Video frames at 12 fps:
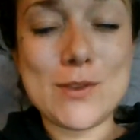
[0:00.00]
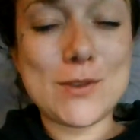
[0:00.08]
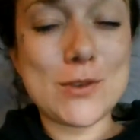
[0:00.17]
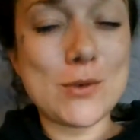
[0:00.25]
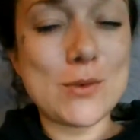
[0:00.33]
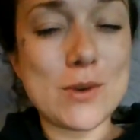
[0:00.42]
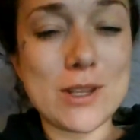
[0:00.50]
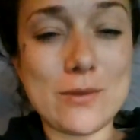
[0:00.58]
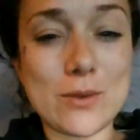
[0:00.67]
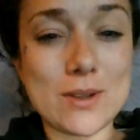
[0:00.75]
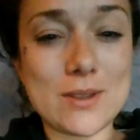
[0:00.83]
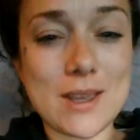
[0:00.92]

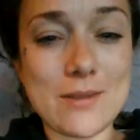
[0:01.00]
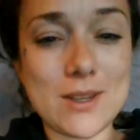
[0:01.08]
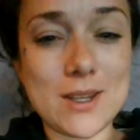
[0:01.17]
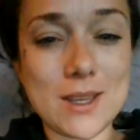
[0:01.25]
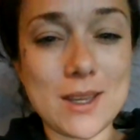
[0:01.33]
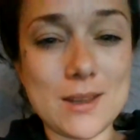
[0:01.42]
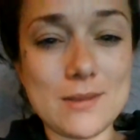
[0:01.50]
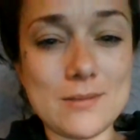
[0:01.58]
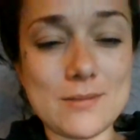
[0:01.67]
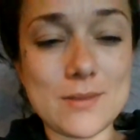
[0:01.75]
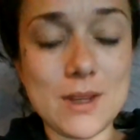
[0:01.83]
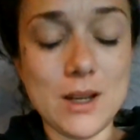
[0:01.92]
24/7 again,
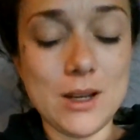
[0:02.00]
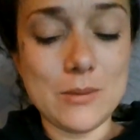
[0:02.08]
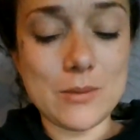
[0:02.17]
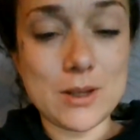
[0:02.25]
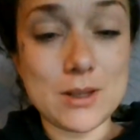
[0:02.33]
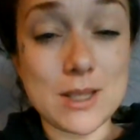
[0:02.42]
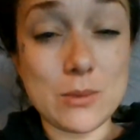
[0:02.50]
because